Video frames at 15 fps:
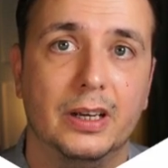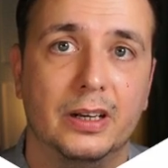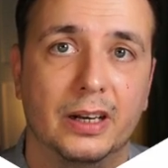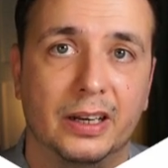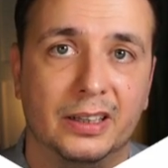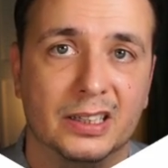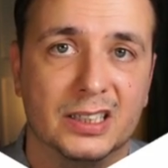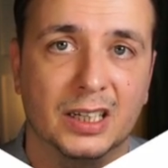
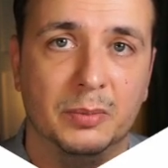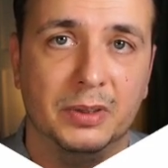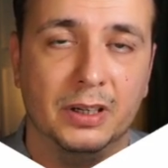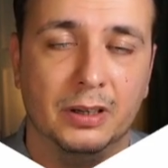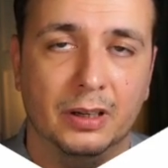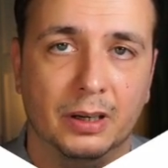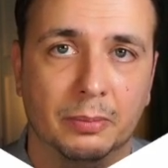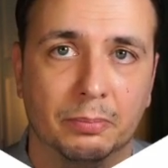and that's going to be
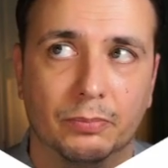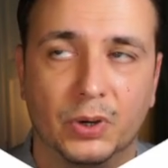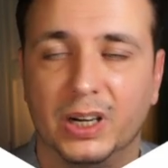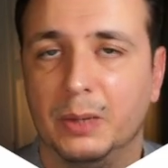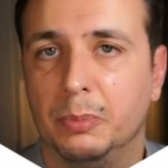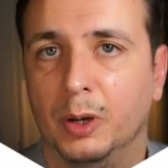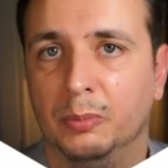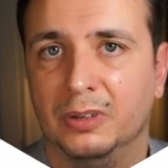a pretty
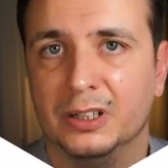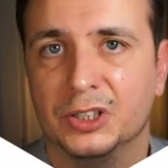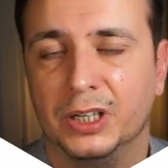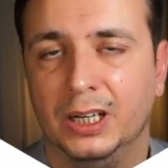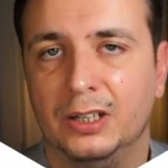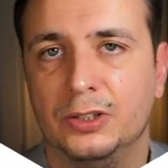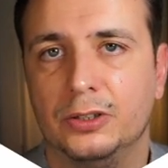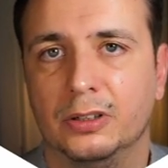permanent
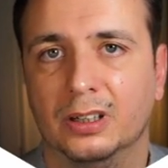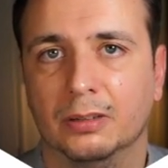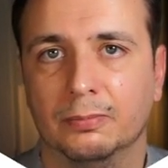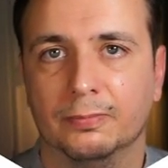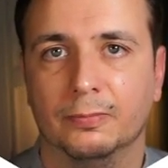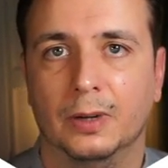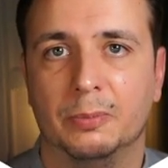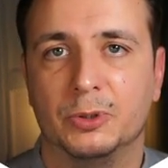change.
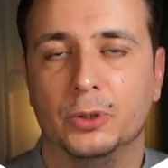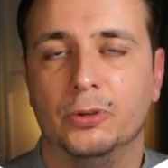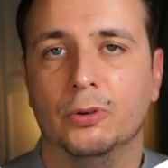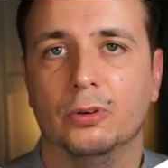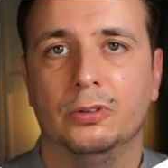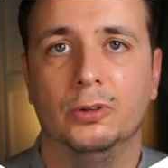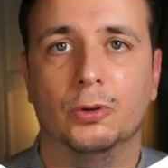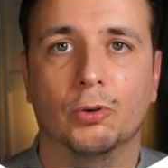I'm sure
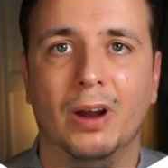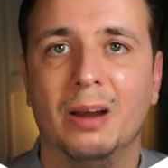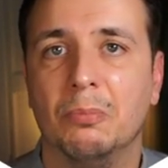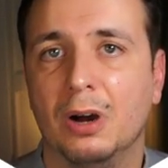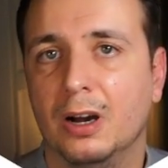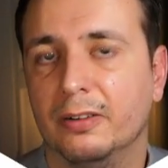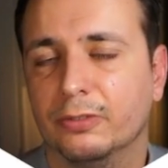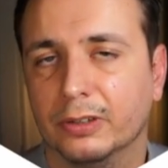your
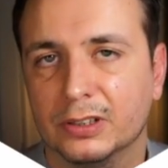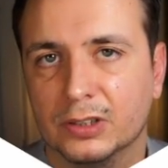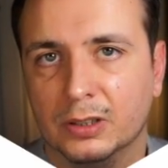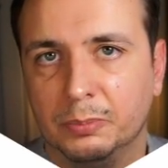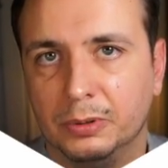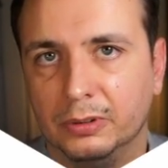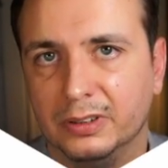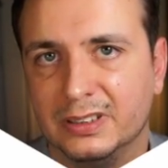grandma, for
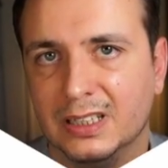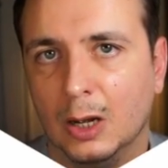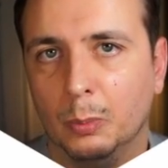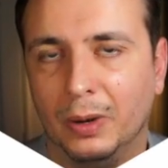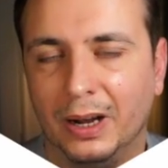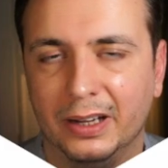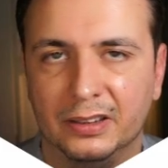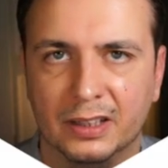example, is now
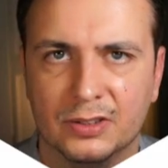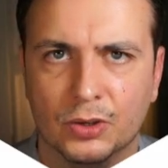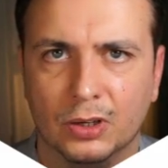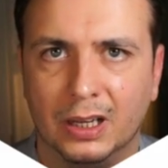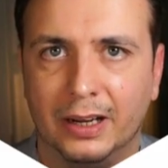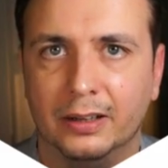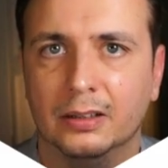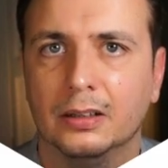buying things
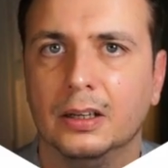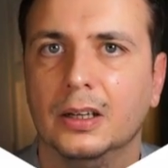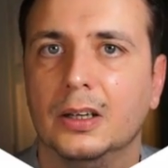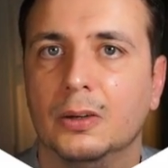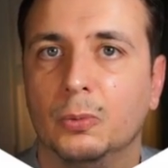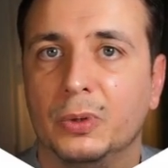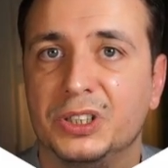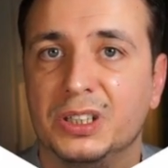online
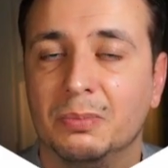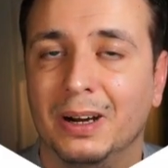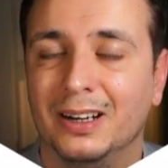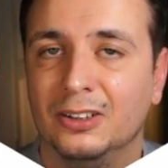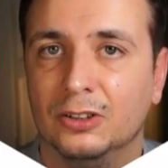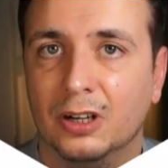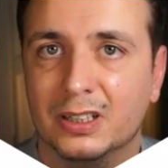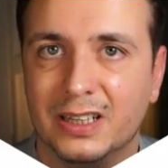when she might
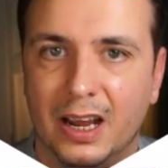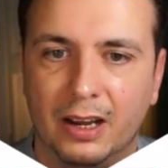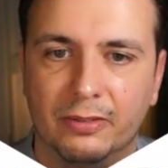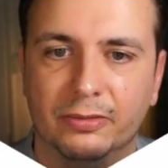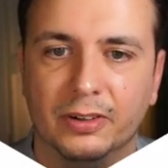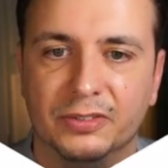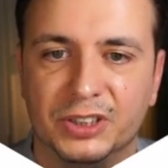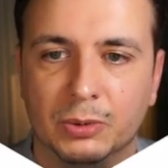not
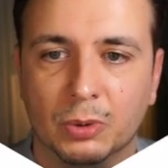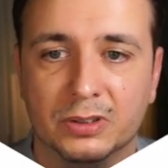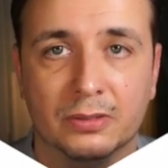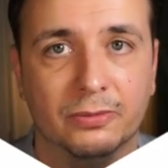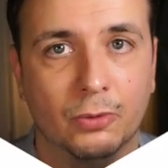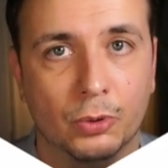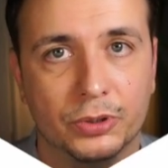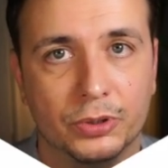have if she wasn't
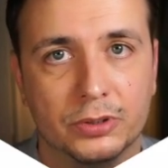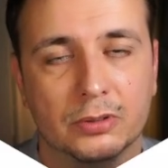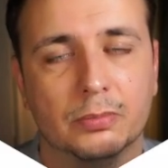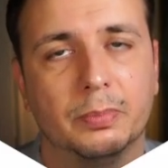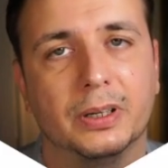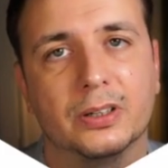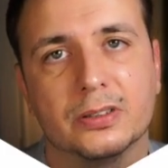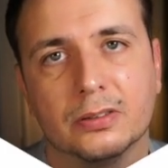forced to
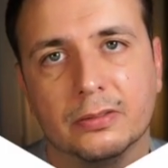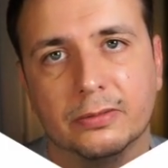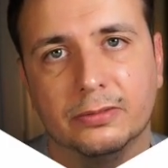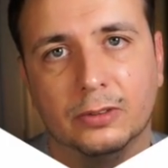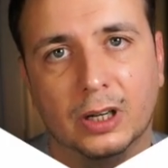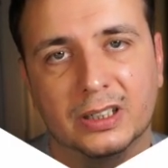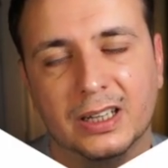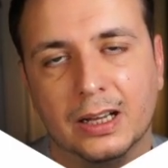because of
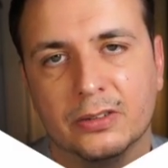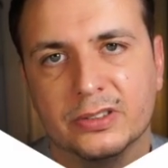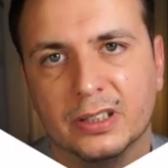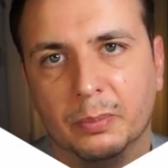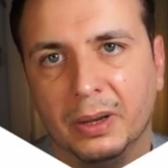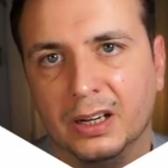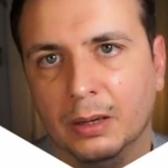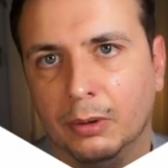lockdowns and the
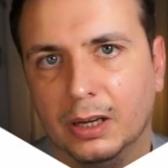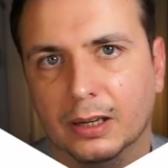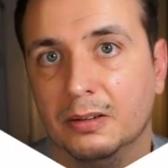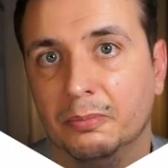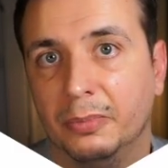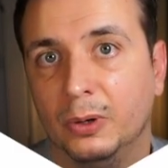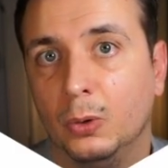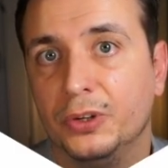pandemic.
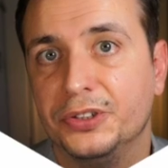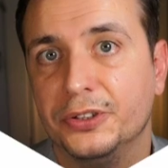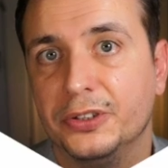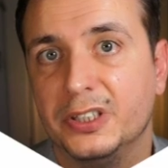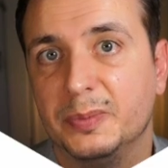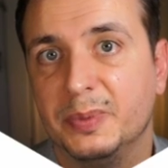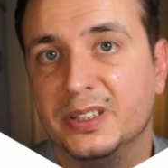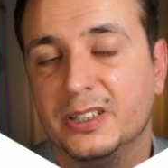But also
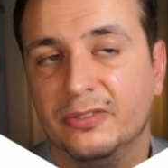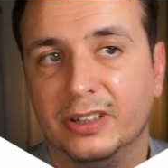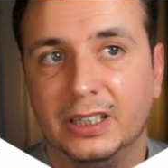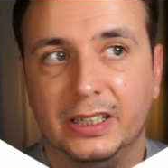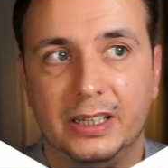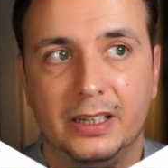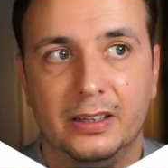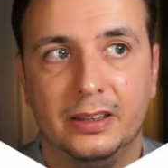
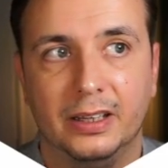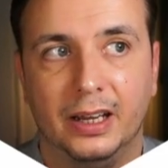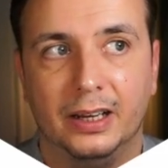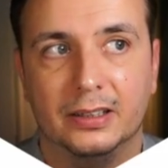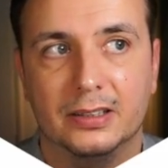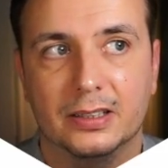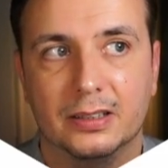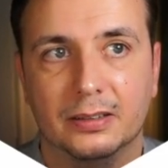specifically
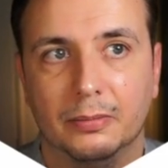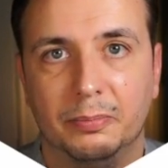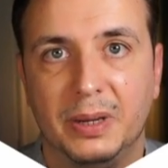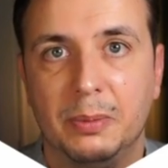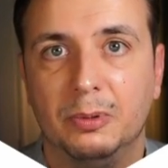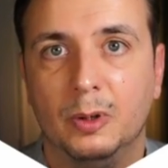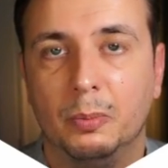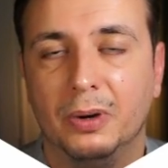that
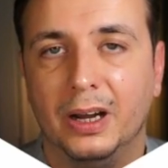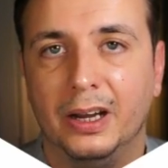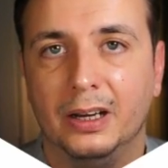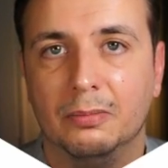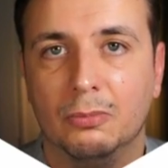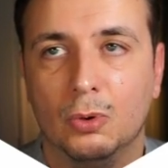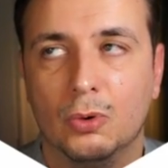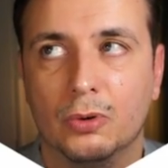people are buying
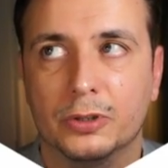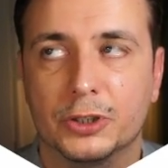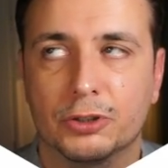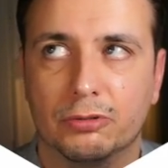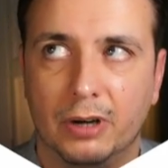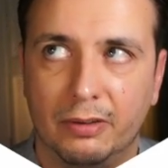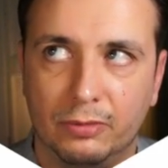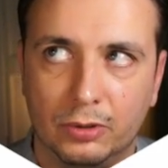more
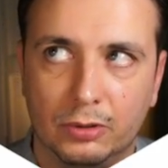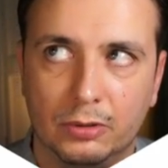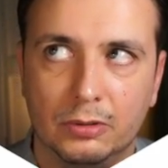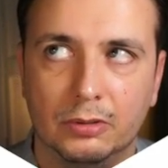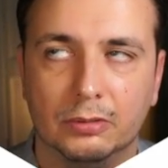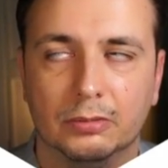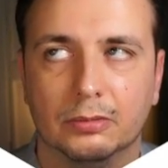travel,